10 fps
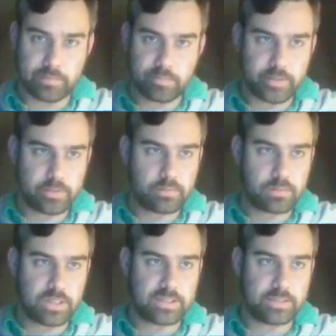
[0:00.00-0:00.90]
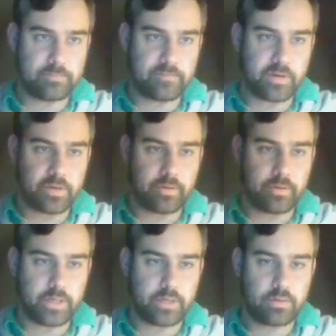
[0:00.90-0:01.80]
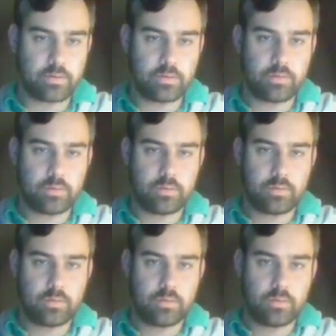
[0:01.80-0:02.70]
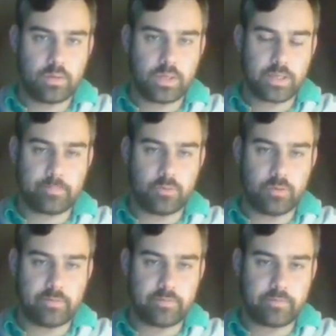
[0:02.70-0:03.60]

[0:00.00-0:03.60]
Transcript: but that seems very greedy. Yep, Goyf.